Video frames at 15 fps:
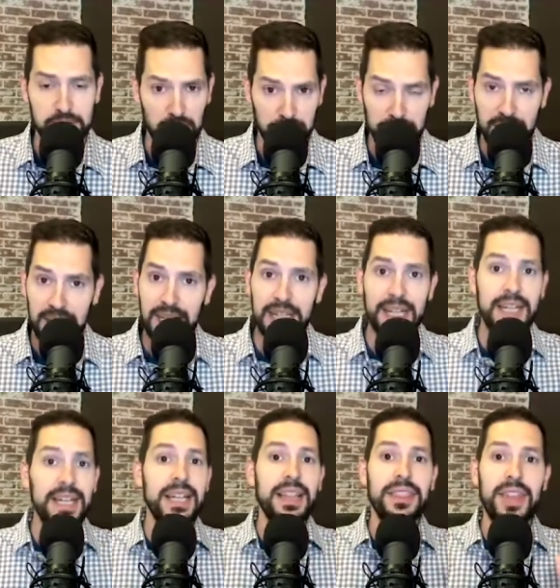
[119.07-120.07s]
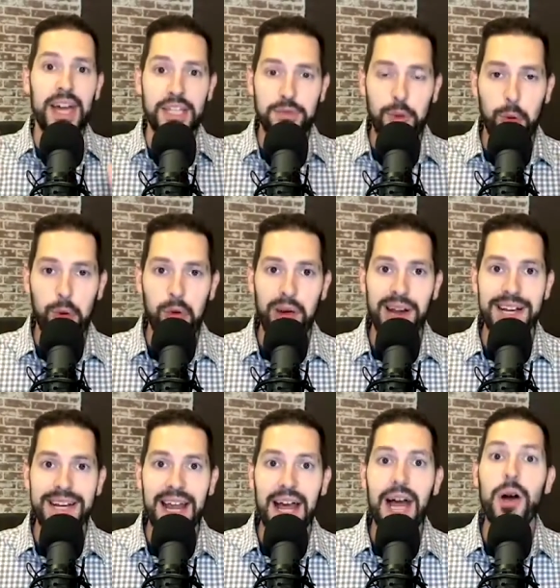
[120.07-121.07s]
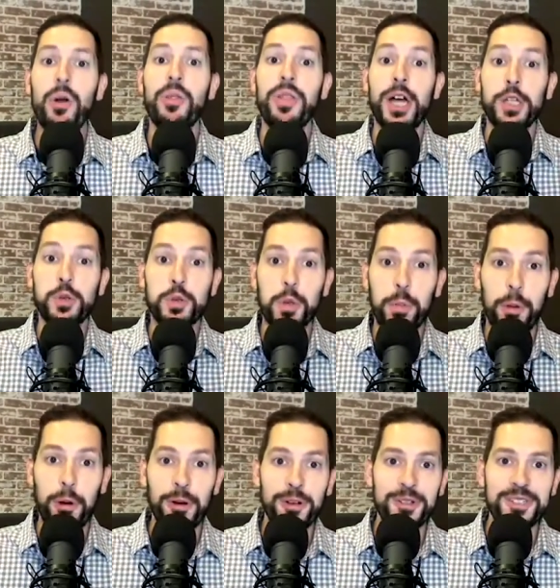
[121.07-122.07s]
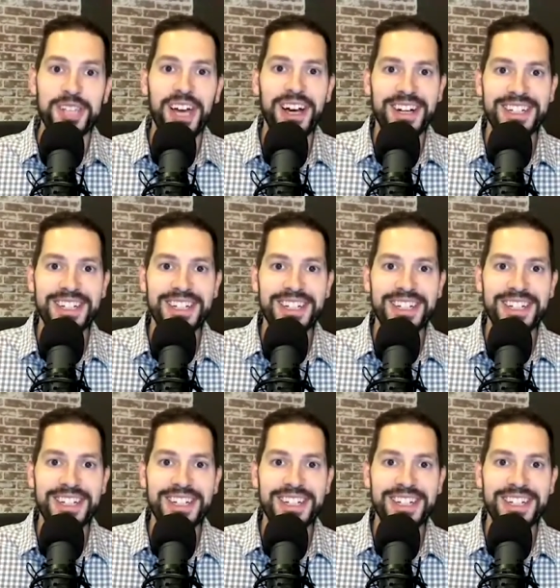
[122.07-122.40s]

So that's where we're at now. That's what the polls are